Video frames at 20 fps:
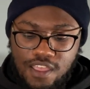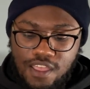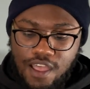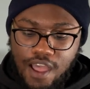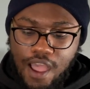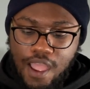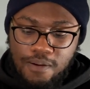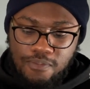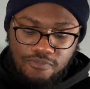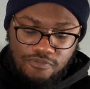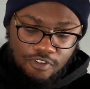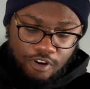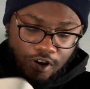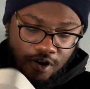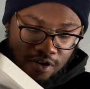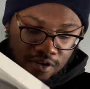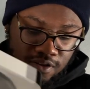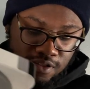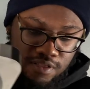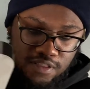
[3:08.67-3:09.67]
I'm
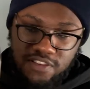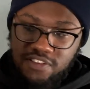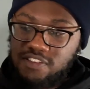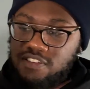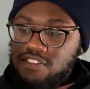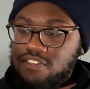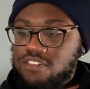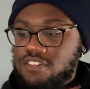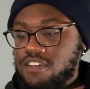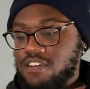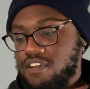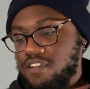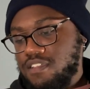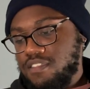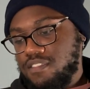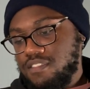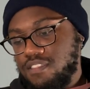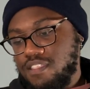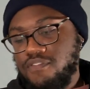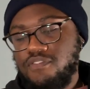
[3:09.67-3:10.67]
wrong. This is
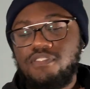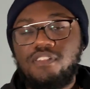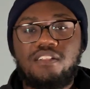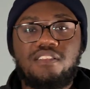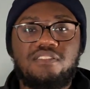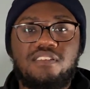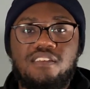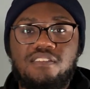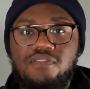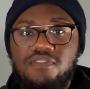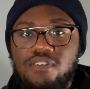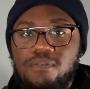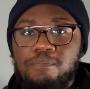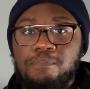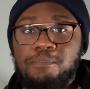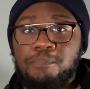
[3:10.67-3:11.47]
definitely not the size of it.